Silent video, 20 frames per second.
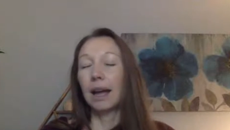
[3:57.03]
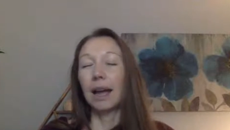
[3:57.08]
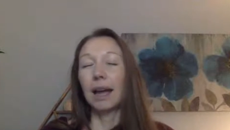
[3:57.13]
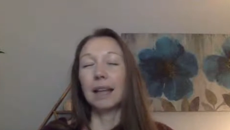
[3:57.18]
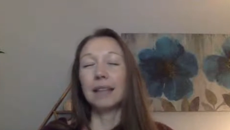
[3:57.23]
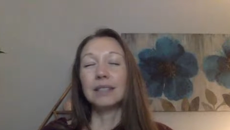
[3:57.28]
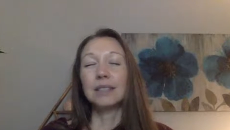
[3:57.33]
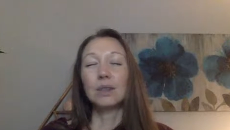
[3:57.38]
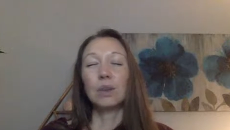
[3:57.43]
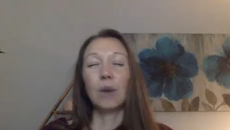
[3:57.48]

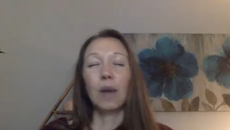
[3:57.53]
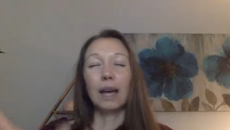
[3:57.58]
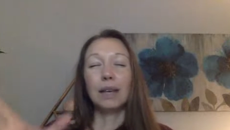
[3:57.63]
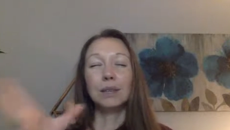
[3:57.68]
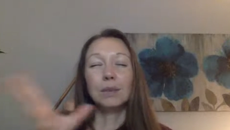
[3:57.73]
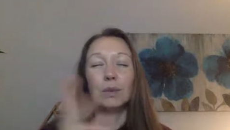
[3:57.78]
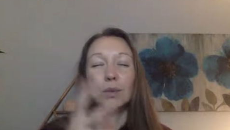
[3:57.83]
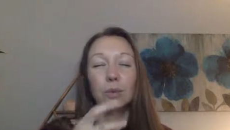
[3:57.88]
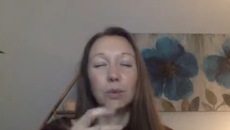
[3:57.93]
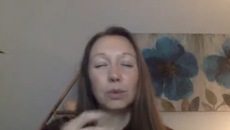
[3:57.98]
And so
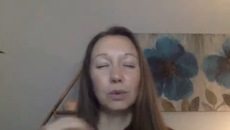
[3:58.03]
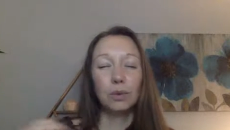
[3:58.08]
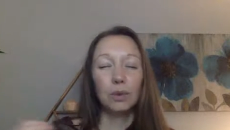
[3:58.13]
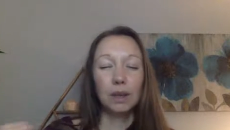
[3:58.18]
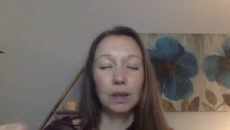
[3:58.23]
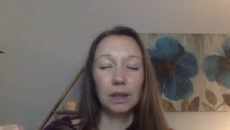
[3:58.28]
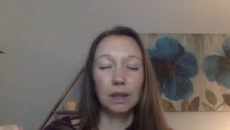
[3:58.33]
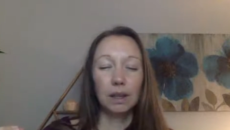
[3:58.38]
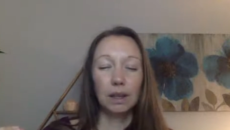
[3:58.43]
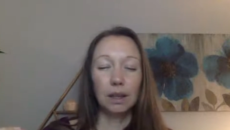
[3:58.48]
as we're
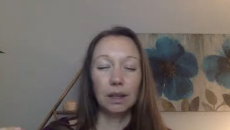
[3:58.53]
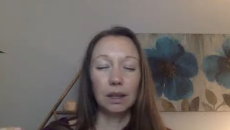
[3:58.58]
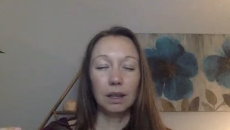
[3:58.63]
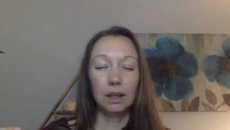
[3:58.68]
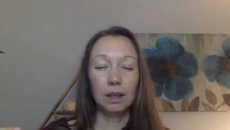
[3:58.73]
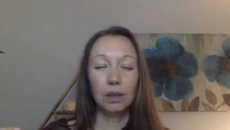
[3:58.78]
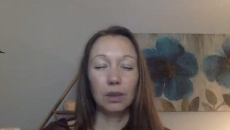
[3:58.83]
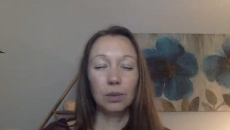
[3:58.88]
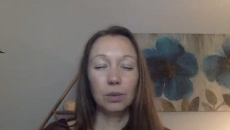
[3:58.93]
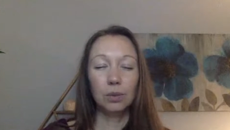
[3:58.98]
moving
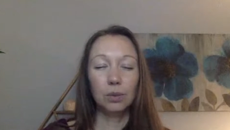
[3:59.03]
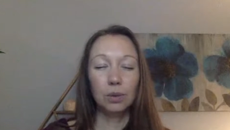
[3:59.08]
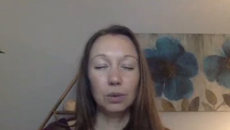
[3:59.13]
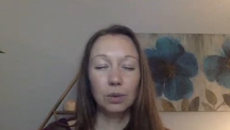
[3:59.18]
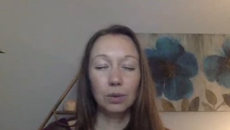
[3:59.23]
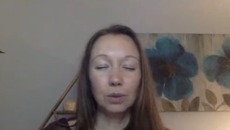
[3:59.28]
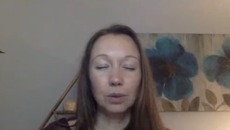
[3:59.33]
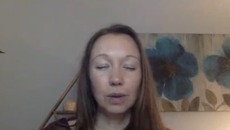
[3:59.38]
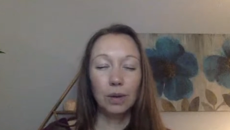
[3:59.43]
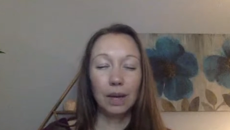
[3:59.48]

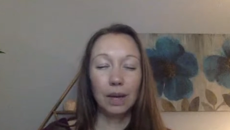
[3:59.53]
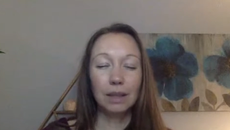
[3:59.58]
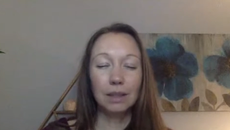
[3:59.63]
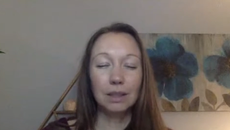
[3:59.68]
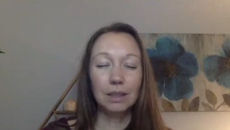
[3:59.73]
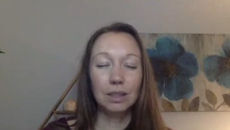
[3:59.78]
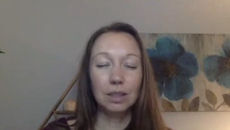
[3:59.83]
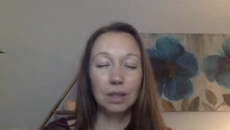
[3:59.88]
through and